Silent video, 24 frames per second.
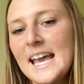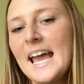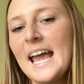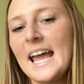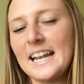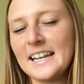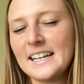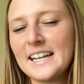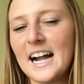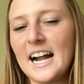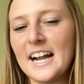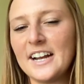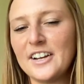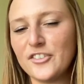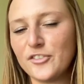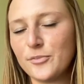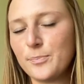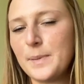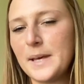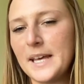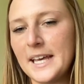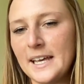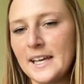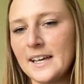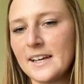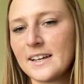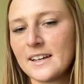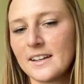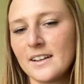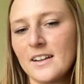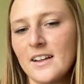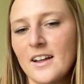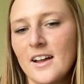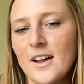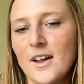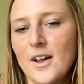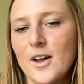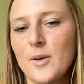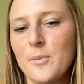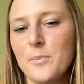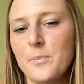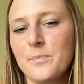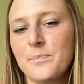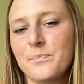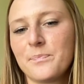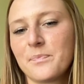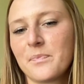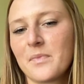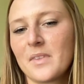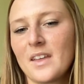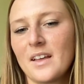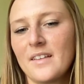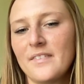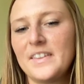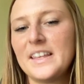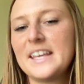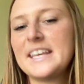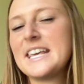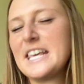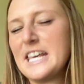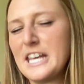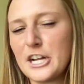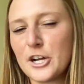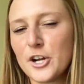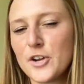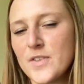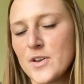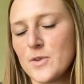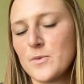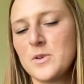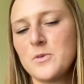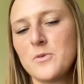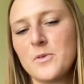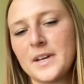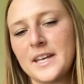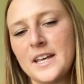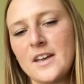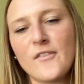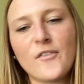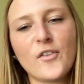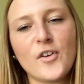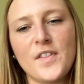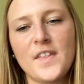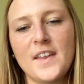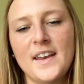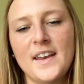and kind of pick the gear that we will get for the